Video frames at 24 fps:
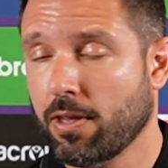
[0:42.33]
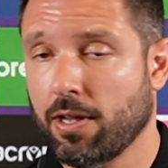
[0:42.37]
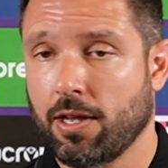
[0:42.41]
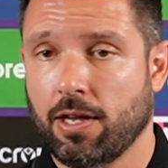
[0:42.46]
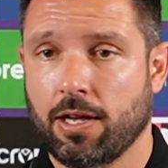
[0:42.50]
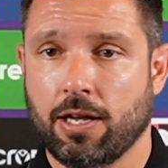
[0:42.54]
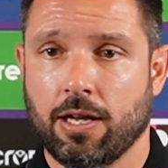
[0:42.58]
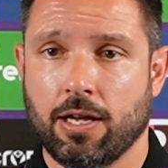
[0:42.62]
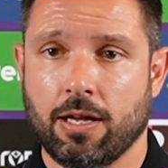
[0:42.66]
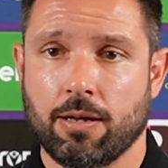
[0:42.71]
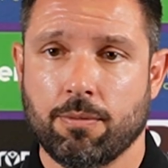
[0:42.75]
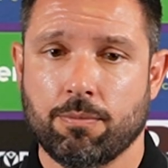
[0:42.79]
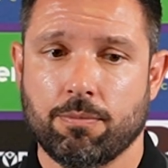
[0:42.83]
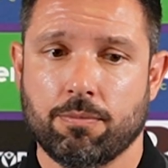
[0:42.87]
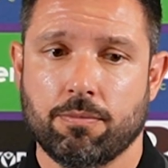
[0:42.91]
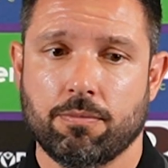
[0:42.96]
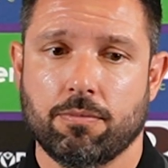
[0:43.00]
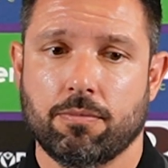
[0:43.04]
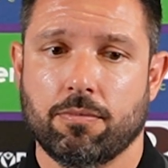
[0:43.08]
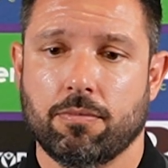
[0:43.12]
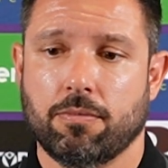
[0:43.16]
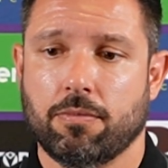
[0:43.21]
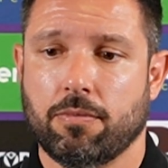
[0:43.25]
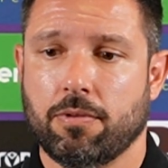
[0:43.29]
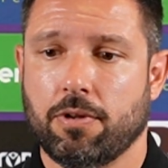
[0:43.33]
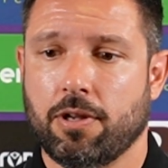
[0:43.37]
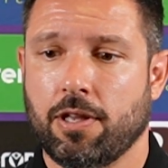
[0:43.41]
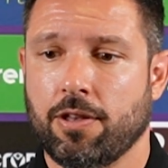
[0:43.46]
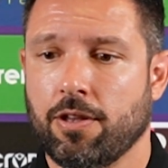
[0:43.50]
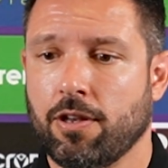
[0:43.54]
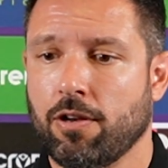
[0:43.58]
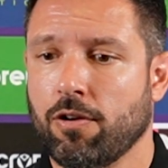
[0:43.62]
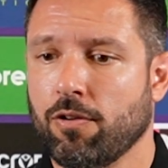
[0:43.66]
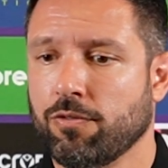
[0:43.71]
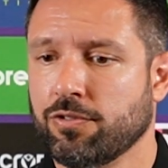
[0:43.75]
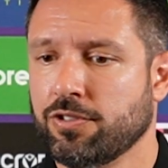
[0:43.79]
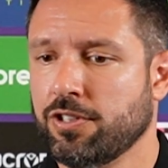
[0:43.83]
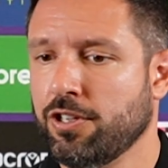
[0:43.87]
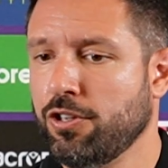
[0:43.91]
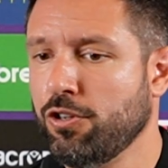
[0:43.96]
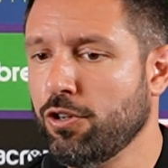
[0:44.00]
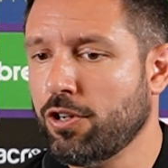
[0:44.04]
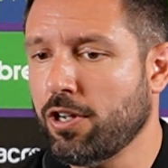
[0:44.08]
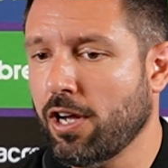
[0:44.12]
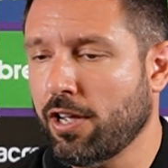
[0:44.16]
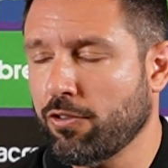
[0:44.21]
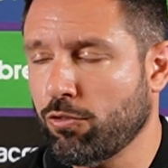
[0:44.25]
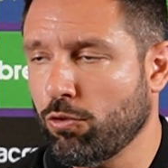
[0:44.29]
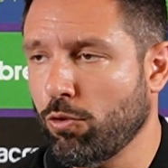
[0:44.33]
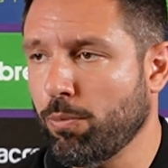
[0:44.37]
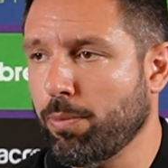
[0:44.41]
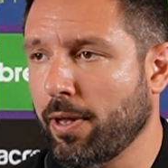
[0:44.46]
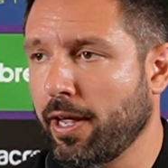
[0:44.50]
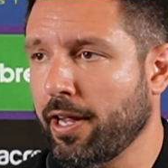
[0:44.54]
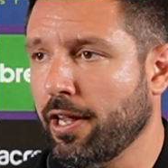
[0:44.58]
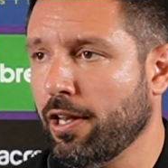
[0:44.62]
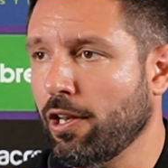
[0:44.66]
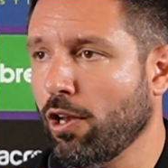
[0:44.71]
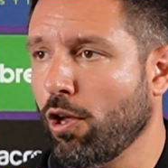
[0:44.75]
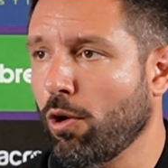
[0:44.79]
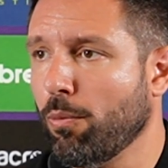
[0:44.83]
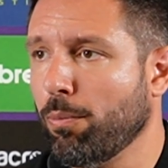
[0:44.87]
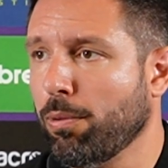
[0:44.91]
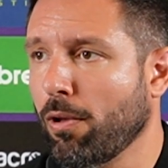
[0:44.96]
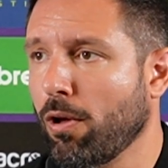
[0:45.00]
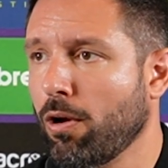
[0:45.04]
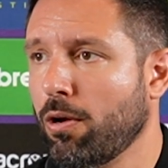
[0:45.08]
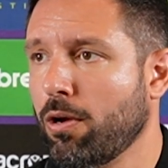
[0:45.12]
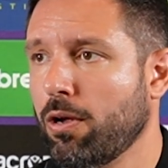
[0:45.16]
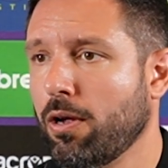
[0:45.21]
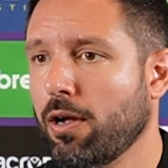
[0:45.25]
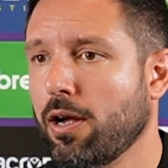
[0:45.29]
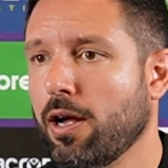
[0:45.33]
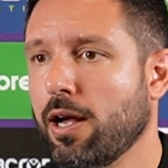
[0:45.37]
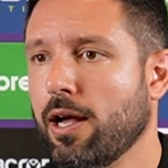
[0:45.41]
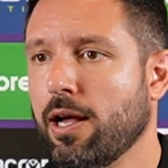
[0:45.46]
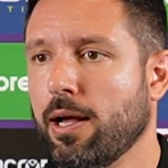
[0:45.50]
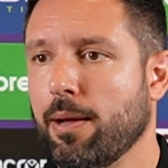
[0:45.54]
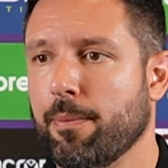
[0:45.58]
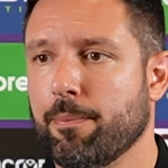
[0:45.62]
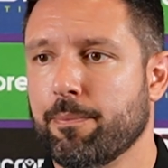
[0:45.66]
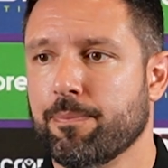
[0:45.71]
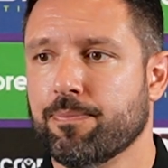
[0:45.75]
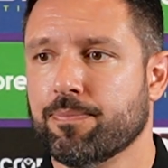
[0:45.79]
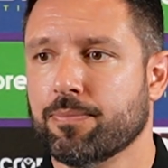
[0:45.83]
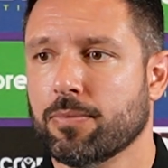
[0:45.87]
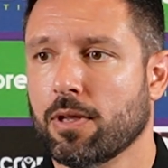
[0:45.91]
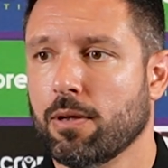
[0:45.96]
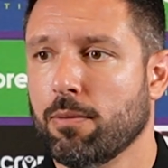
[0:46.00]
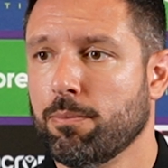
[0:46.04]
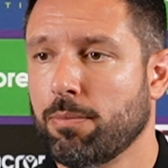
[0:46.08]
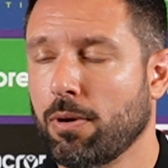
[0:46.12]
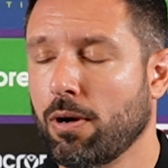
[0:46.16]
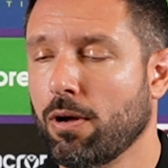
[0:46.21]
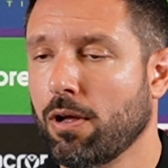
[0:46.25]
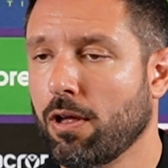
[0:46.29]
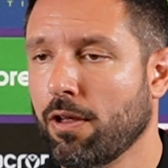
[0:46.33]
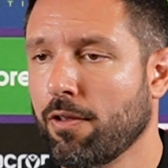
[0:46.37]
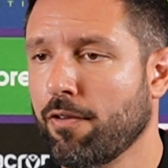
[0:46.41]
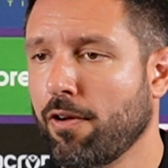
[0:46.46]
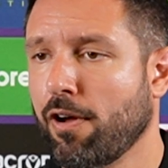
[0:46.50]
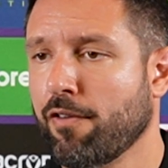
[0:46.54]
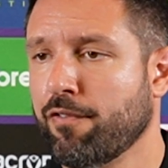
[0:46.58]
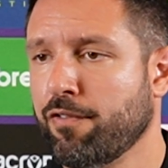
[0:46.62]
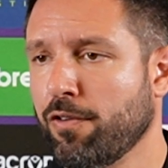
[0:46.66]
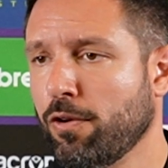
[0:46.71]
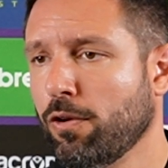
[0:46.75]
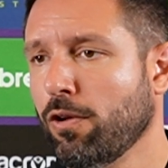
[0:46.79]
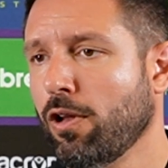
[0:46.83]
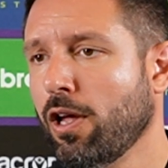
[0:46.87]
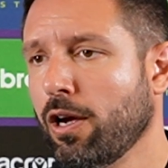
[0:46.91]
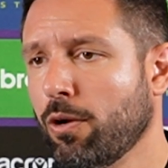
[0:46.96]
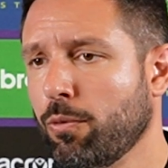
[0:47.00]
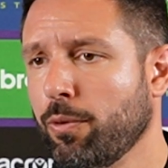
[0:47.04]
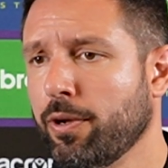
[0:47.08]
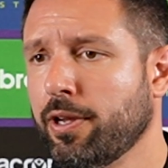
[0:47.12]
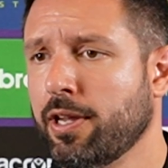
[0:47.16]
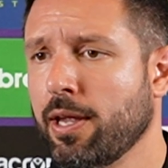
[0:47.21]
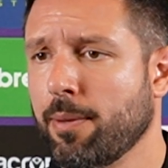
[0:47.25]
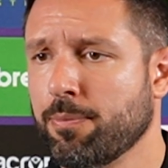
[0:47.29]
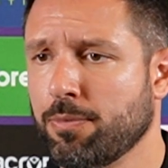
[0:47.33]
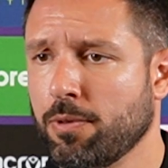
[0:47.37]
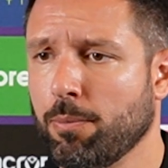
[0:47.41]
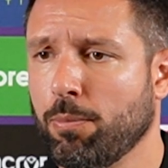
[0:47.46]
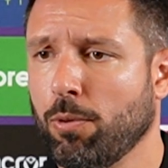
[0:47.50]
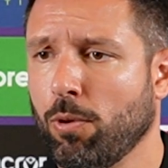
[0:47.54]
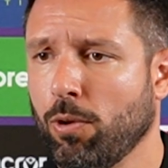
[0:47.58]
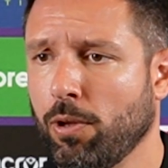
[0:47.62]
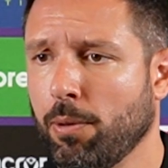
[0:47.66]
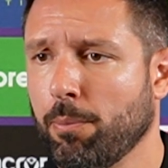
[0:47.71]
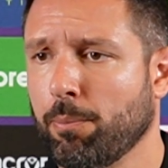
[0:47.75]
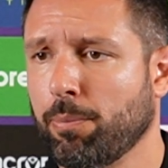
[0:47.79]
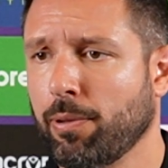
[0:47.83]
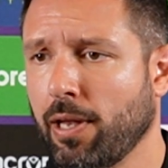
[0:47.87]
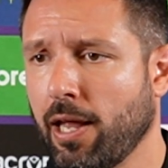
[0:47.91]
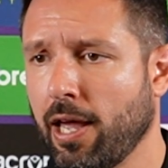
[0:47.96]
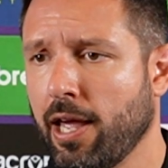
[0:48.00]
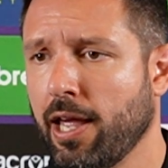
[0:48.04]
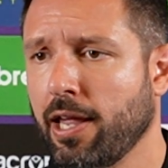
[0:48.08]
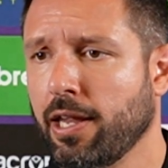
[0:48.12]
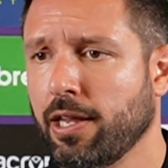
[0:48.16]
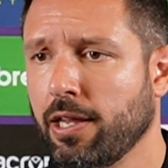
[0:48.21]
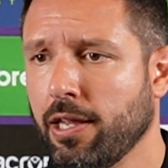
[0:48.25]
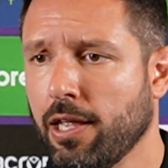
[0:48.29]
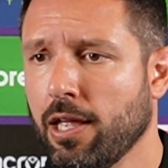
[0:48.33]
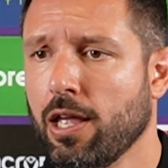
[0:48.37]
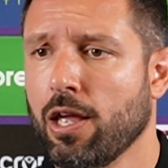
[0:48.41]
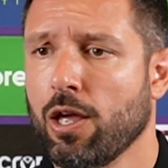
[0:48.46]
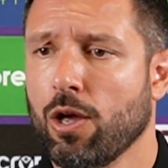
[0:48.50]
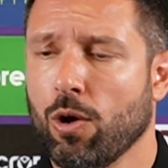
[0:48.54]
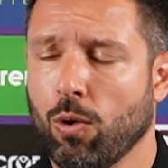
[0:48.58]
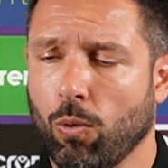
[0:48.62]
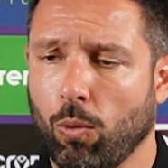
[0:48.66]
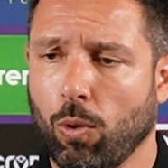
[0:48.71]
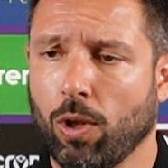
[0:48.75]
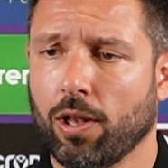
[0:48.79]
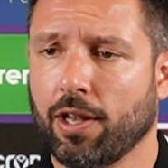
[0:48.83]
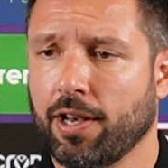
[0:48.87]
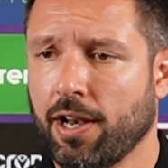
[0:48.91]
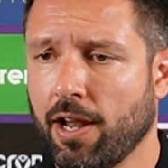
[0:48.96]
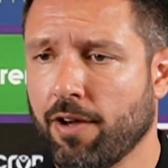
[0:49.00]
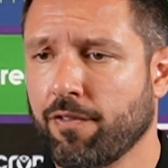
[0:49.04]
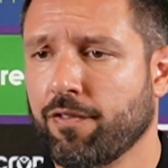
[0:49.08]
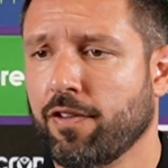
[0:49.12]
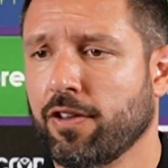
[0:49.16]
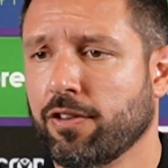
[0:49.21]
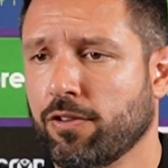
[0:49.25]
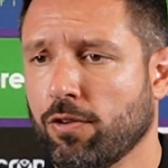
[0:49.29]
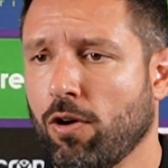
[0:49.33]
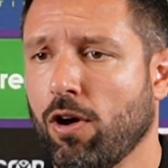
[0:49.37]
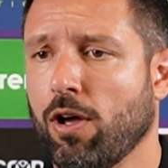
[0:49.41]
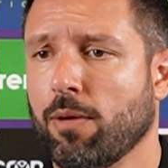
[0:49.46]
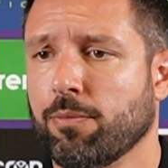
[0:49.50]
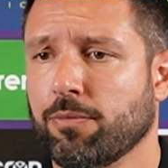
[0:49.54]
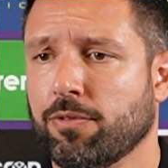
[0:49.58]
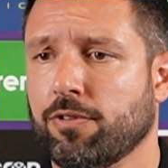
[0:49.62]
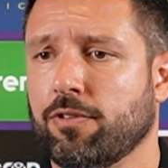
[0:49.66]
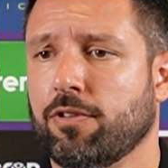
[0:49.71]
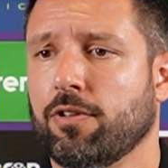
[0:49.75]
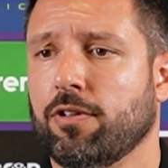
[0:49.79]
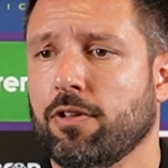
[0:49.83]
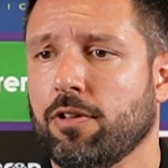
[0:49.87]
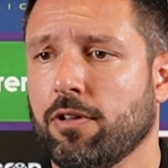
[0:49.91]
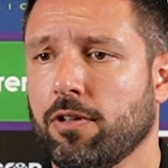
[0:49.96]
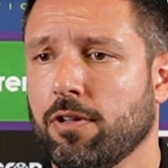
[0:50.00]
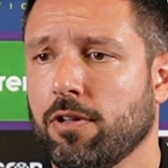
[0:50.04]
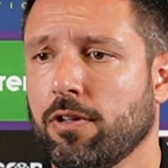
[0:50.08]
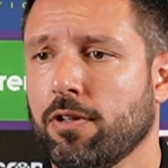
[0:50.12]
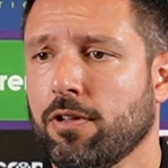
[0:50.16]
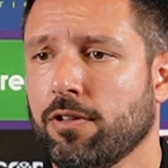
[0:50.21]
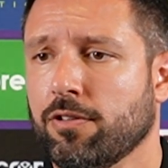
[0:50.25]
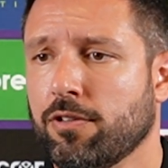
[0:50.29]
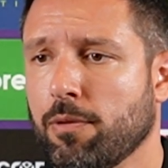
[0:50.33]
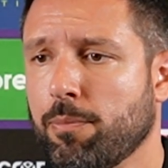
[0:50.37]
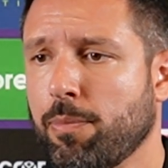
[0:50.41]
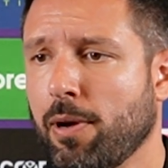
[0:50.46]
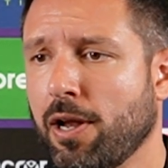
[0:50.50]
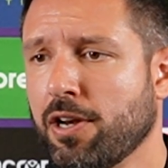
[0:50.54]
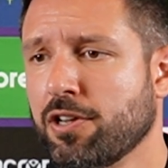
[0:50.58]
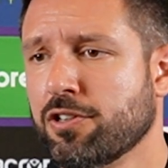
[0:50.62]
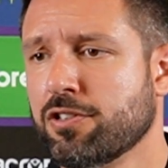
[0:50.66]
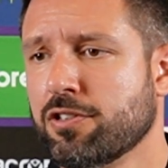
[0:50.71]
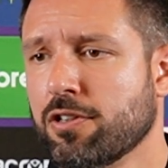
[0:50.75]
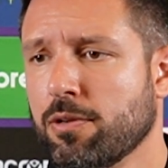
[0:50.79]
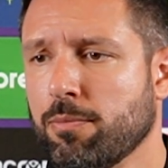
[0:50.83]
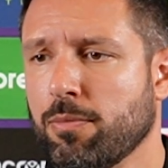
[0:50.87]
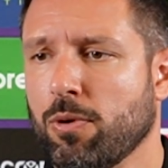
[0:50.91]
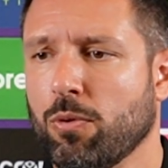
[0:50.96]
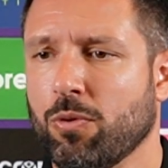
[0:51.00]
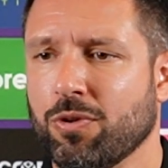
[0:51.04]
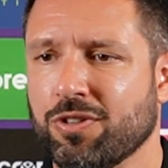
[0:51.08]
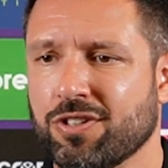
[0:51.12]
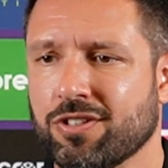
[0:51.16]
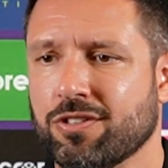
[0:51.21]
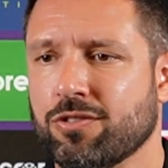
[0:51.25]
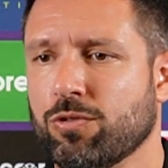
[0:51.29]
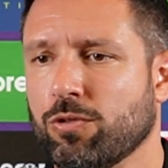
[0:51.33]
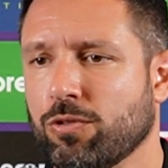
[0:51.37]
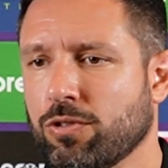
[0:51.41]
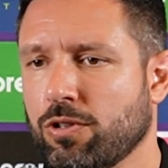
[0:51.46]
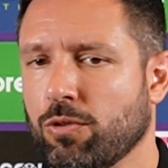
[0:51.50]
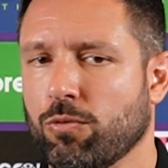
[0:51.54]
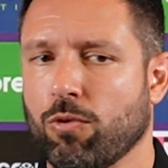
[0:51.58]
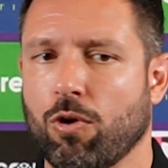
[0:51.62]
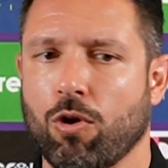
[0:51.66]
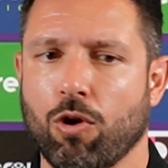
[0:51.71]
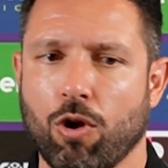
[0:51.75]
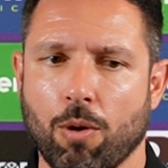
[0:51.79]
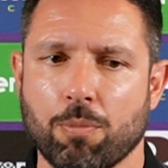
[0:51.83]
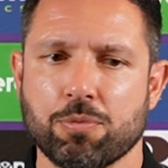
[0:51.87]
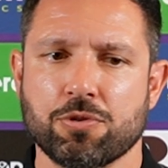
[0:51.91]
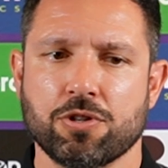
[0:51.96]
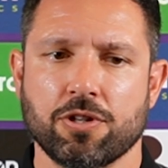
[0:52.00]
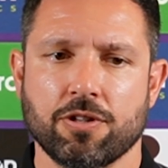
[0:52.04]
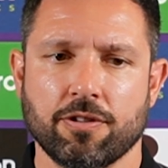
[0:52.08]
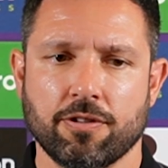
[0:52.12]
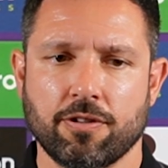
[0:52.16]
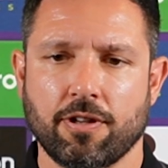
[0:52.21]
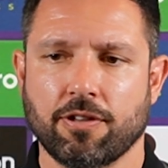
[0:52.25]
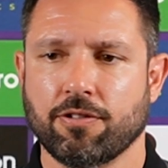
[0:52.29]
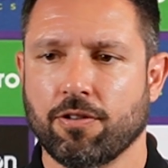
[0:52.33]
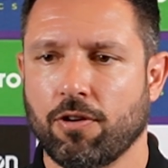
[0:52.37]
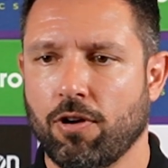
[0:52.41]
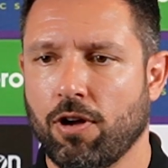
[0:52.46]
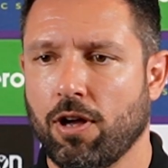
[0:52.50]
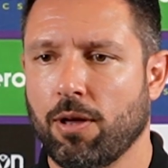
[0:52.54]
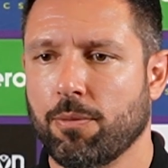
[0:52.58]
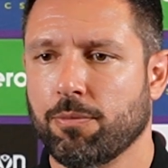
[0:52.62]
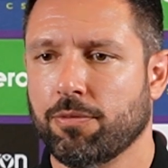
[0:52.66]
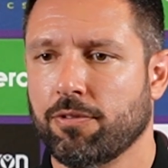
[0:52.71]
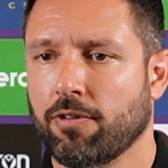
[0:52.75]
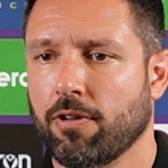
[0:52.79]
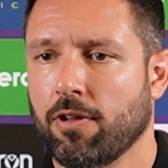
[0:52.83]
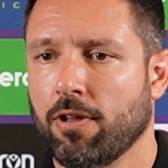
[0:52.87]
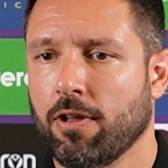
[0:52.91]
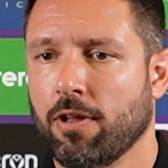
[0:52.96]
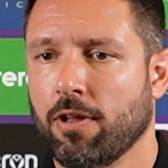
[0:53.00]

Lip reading: And then obviously Newcastle were playing a low block. But I felt like we kept the ball in play well enough at times to punish them, but we just took the wrong options at times.